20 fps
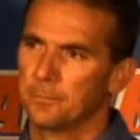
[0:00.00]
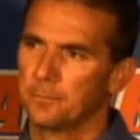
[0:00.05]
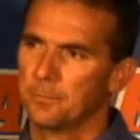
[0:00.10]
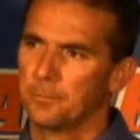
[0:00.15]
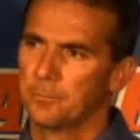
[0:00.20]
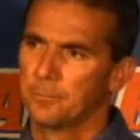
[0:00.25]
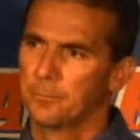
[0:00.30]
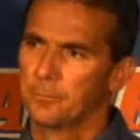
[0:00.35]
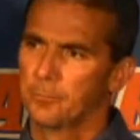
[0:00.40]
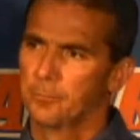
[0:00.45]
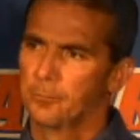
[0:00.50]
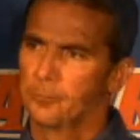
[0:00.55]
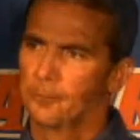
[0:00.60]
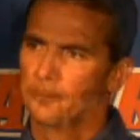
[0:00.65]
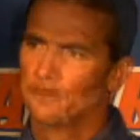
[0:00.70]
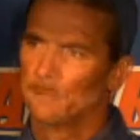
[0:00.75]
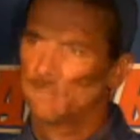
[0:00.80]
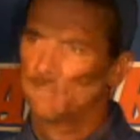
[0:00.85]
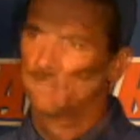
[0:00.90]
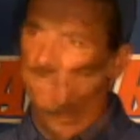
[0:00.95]
I, I give
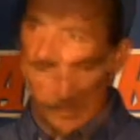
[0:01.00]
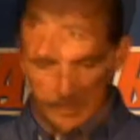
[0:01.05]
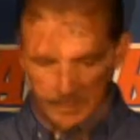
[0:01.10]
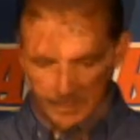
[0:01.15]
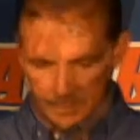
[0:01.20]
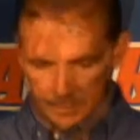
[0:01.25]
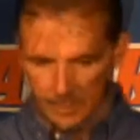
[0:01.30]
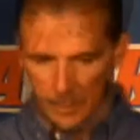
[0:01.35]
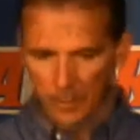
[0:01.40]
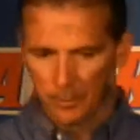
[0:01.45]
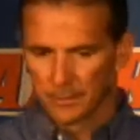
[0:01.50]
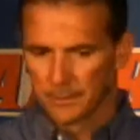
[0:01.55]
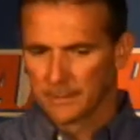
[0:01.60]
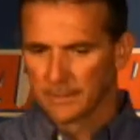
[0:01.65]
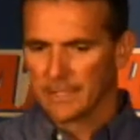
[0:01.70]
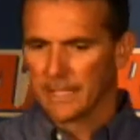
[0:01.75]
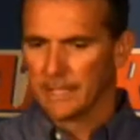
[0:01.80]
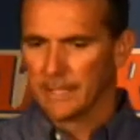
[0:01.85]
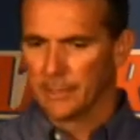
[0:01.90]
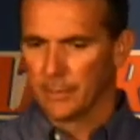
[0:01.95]
a we call it a
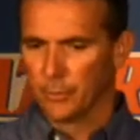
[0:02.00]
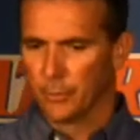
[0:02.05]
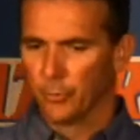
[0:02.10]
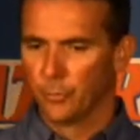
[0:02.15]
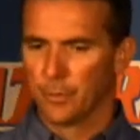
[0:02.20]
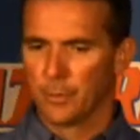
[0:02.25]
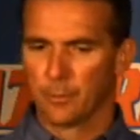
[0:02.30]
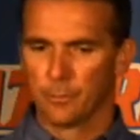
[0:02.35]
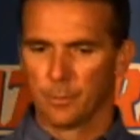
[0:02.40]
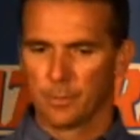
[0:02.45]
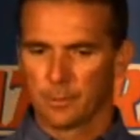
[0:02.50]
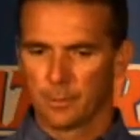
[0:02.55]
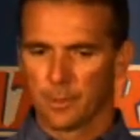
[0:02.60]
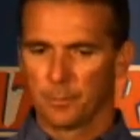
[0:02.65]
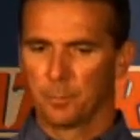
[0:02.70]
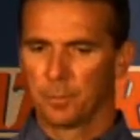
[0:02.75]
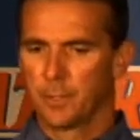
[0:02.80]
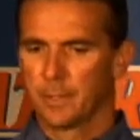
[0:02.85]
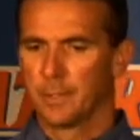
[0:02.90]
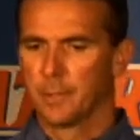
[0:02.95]
state of union with our
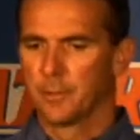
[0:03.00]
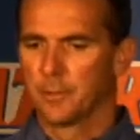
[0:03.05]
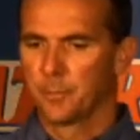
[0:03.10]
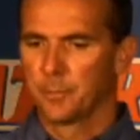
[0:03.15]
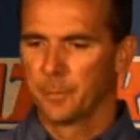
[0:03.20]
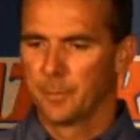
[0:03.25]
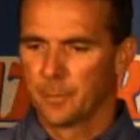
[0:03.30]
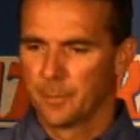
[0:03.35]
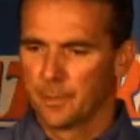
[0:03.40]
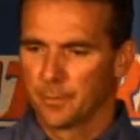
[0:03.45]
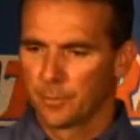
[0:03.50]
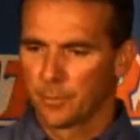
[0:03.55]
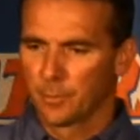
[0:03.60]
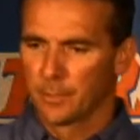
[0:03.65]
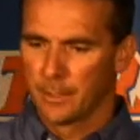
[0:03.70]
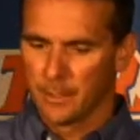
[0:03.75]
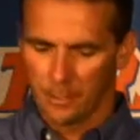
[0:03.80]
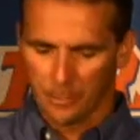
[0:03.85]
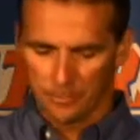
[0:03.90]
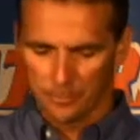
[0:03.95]
players because they're
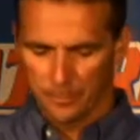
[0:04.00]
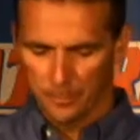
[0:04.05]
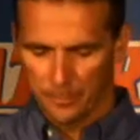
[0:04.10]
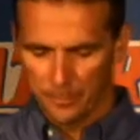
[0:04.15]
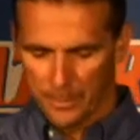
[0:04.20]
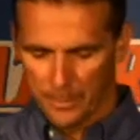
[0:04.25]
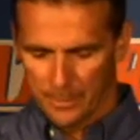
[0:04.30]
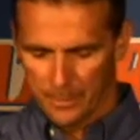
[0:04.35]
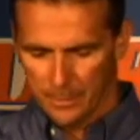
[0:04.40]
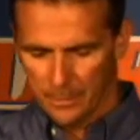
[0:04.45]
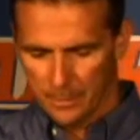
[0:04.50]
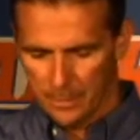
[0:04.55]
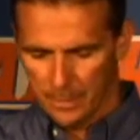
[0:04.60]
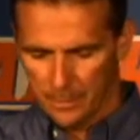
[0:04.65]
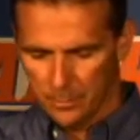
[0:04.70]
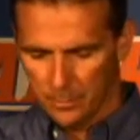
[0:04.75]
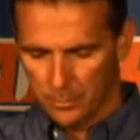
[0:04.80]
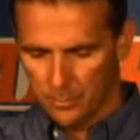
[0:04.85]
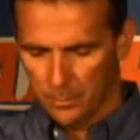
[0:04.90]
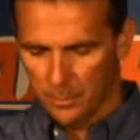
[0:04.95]
going to hear from the media. And I
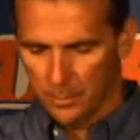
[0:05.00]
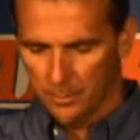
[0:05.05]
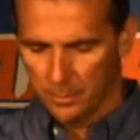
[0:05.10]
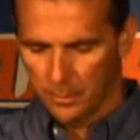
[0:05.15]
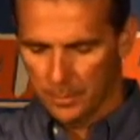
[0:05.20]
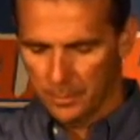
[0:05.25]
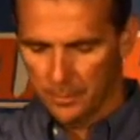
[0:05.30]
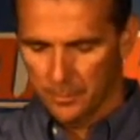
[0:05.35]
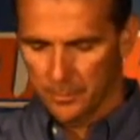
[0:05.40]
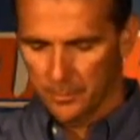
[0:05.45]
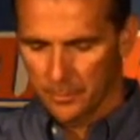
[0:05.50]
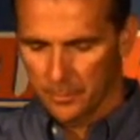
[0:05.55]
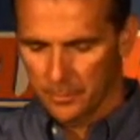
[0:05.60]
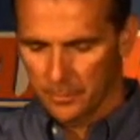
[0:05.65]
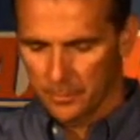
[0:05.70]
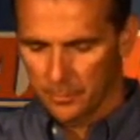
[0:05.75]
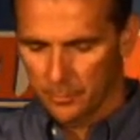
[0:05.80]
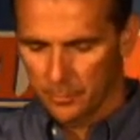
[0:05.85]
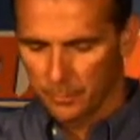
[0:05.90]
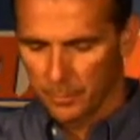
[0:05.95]
told our players that
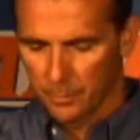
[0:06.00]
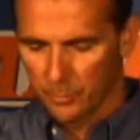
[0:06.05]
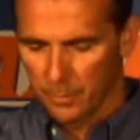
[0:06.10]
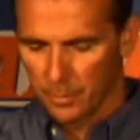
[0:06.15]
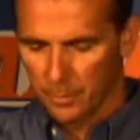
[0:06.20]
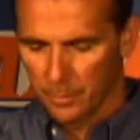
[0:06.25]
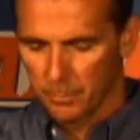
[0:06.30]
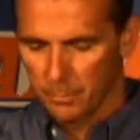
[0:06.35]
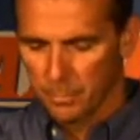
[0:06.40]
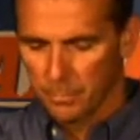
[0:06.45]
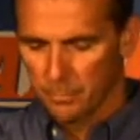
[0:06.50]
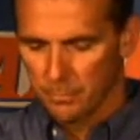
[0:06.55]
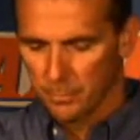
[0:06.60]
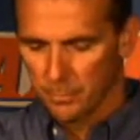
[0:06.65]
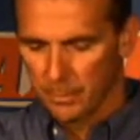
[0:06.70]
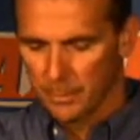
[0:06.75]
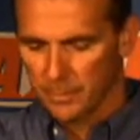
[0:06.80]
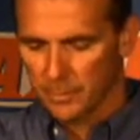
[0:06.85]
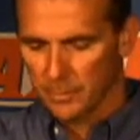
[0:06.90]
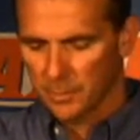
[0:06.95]
this will be one of the
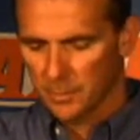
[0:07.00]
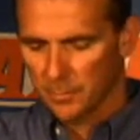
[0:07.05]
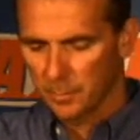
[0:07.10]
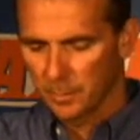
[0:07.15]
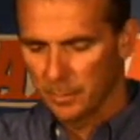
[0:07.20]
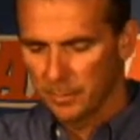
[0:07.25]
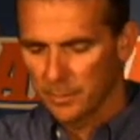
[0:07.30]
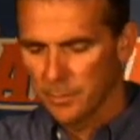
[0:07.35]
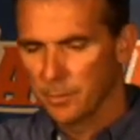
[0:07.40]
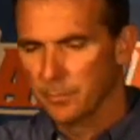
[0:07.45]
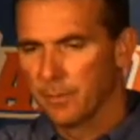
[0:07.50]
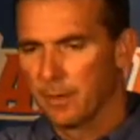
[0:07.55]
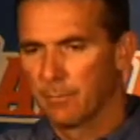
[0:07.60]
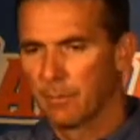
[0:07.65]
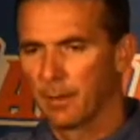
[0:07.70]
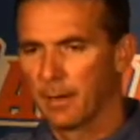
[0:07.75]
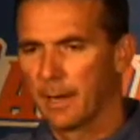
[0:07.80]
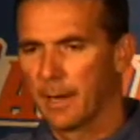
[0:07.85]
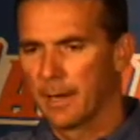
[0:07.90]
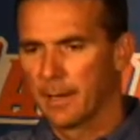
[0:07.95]
greatest experiences you've
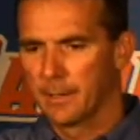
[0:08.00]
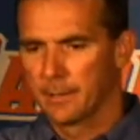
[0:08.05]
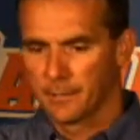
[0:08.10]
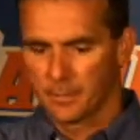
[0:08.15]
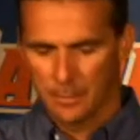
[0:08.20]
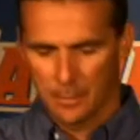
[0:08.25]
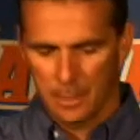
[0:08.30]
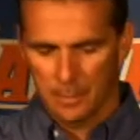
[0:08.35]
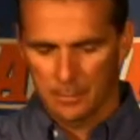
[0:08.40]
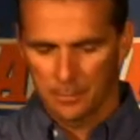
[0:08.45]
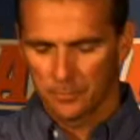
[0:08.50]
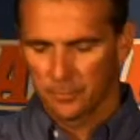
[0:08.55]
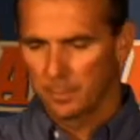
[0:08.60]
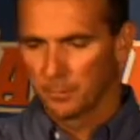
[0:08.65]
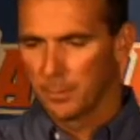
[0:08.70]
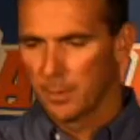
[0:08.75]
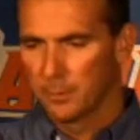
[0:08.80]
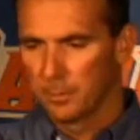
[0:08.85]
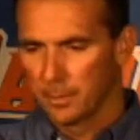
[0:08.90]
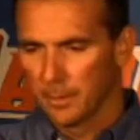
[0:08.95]
ever had as a college
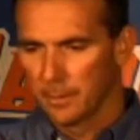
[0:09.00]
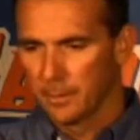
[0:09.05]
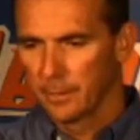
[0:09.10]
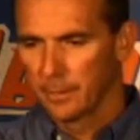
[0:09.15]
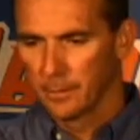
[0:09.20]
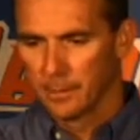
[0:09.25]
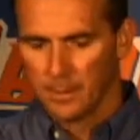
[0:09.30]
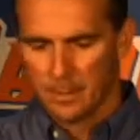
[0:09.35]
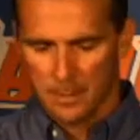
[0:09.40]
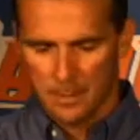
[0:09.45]
football player.